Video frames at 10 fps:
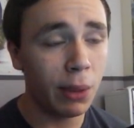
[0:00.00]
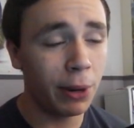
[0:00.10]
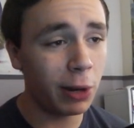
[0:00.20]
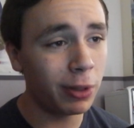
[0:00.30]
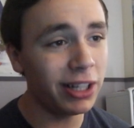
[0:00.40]

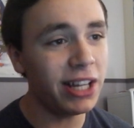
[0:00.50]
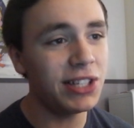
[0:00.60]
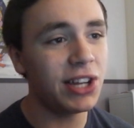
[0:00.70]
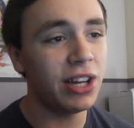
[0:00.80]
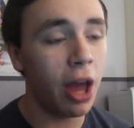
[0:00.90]
But I really
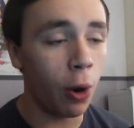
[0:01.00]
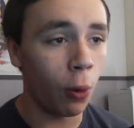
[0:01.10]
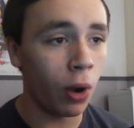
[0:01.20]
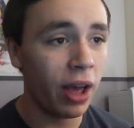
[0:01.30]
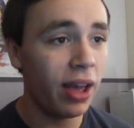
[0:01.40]
need to
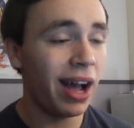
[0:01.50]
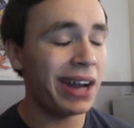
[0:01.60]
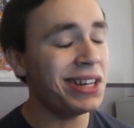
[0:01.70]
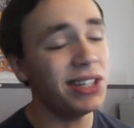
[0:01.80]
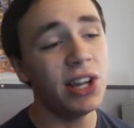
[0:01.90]
know.
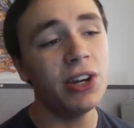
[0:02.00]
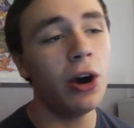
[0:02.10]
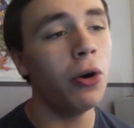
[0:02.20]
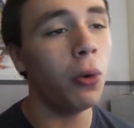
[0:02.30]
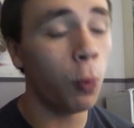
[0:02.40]
I need to
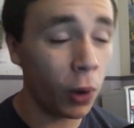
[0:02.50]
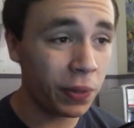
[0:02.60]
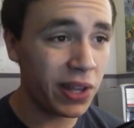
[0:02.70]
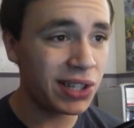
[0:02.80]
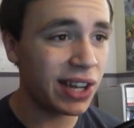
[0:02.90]
know
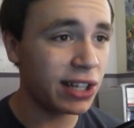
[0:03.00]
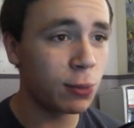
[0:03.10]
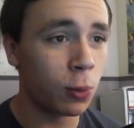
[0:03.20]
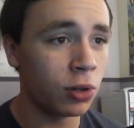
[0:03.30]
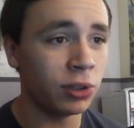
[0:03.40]
what this
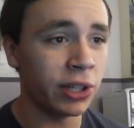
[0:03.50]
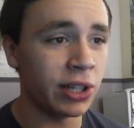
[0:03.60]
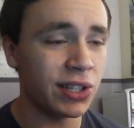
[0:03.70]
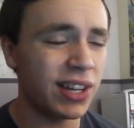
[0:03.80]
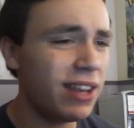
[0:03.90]
next world is.